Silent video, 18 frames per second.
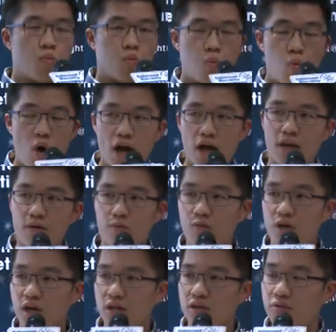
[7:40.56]

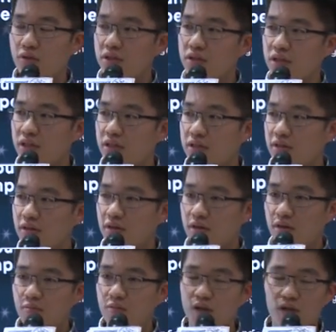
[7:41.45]
we are doing this,
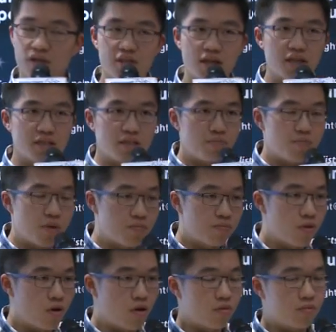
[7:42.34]
because there's a big
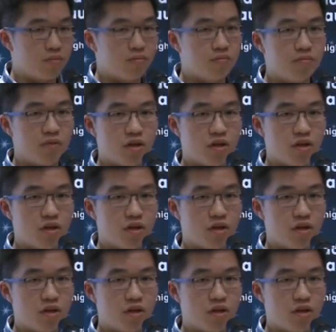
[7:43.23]
problem.